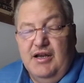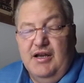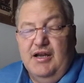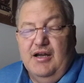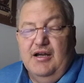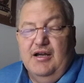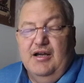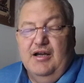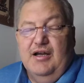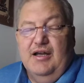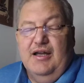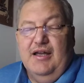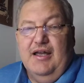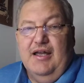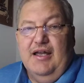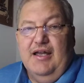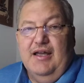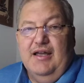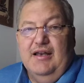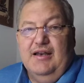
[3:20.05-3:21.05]
uh,
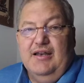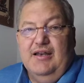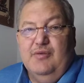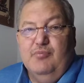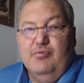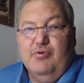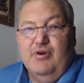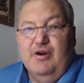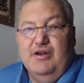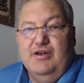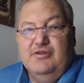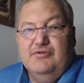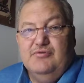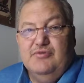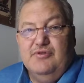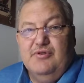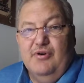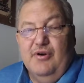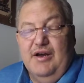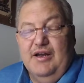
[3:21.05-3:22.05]
and he prays
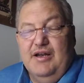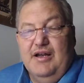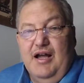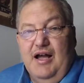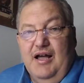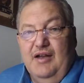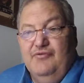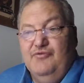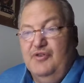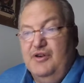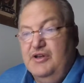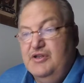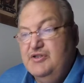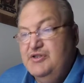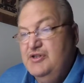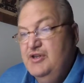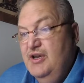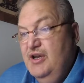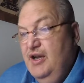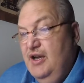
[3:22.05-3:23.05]
with great
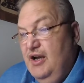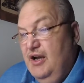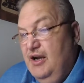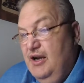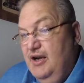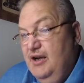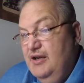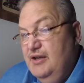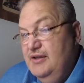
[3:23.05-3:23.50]
confidence uh,